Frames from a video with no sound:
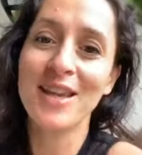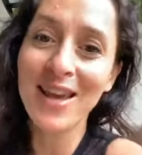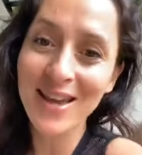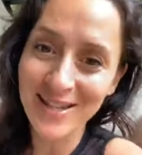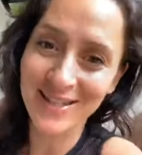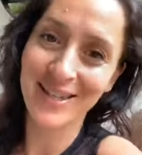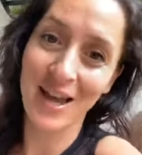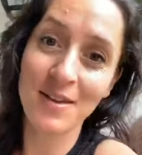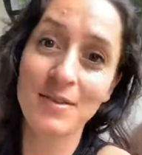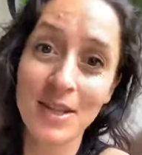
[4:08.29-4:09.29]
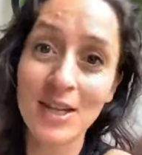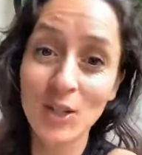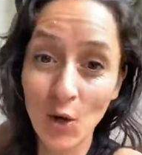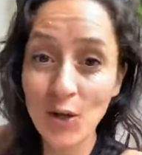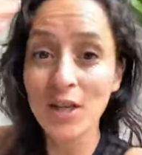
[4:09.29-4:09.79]
Yes, yeah,
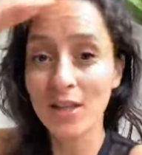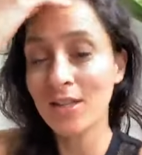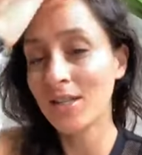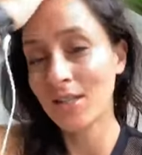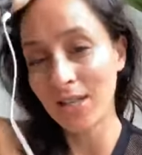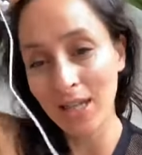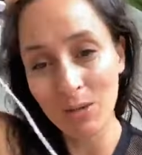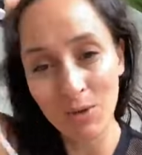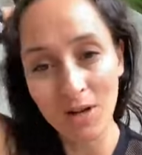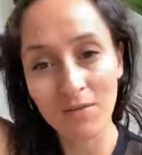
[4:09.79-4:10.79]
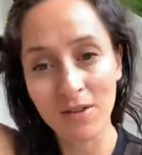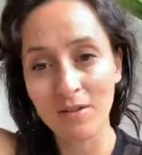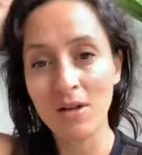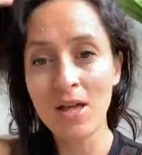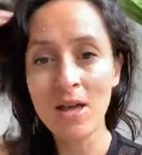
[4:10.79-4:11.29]
totally. This is exactly what I feel.